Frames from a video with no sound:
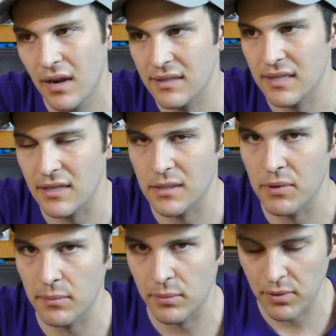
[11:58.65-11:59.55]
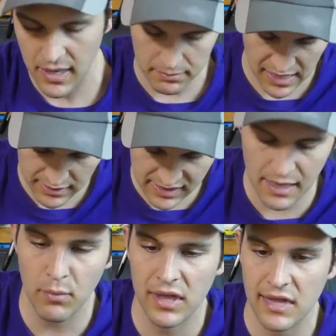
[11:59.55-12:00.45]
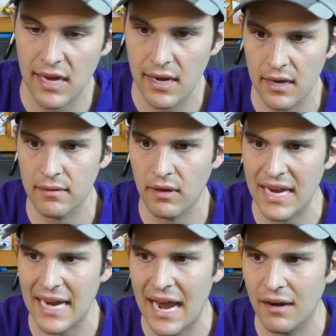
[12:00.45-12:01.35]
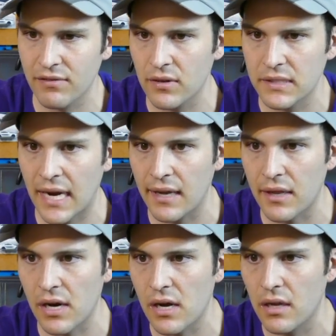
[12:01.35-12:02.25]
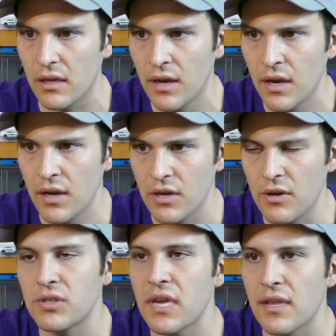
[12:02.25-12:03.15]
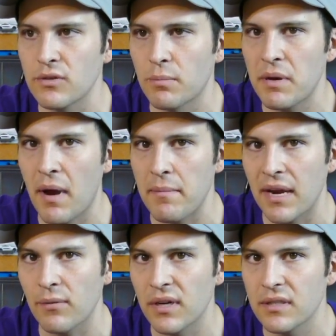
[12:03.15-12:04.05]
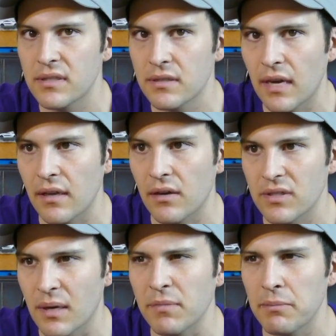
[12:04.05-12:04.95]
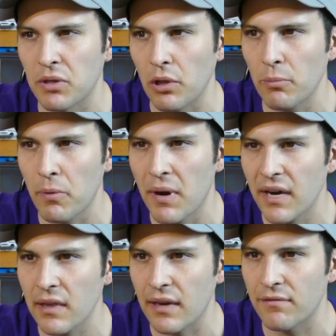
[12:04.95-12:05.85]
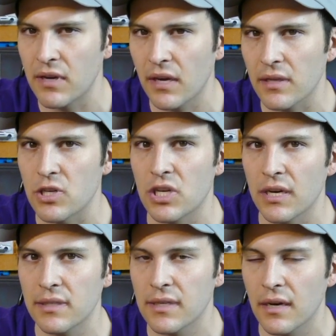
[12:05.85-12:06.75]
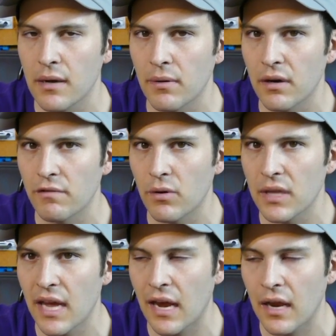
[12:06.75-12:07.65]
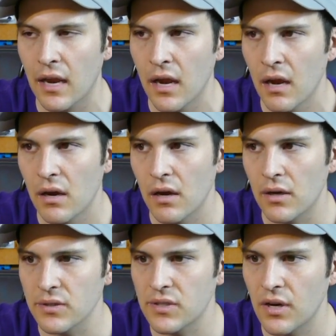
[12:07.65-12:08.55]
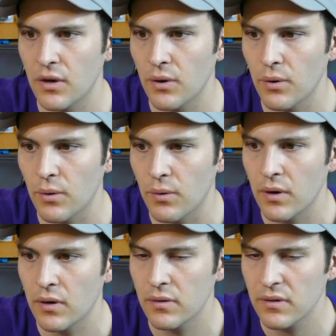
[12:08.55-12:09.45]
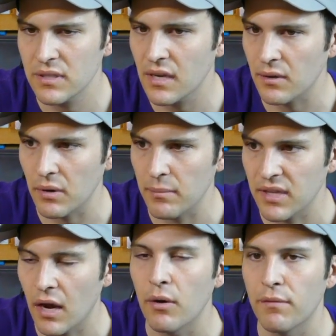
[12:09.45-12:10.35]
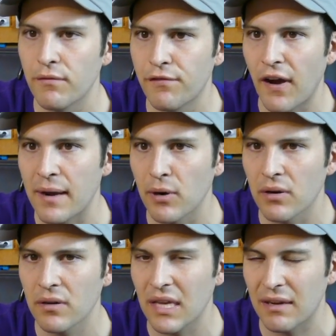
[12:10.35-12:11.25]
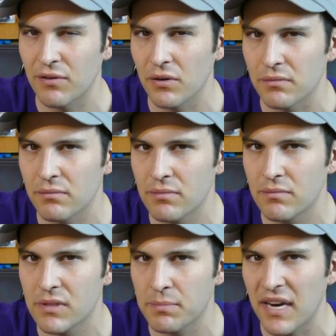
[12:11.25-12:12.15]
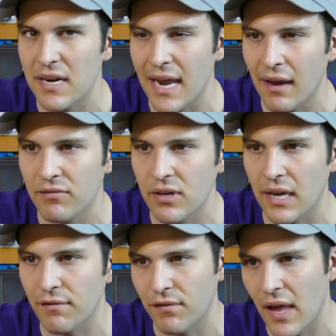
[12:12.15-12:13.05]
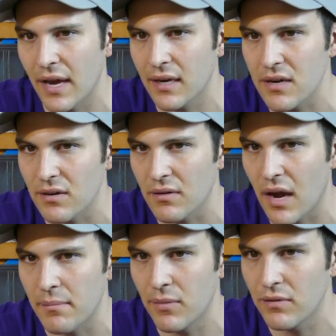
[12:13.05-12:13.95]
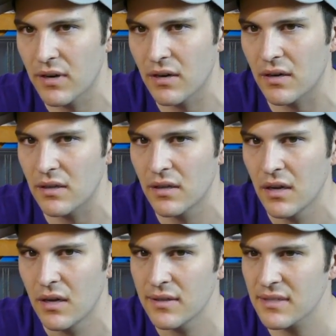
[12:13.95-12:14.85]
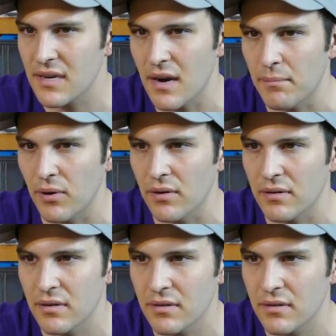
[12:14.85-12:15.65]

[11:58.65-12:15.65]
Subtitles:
It's nice to be able to preempt that. Same with like Advil, Tylenol. Usually those will be my main ones. Sometimes Loperamide, like if you got the shits and you want to avoid that. Also, what's the other one? Oh, fiber. Like if you're spending day after day flying and you're not moving at all, there's a number.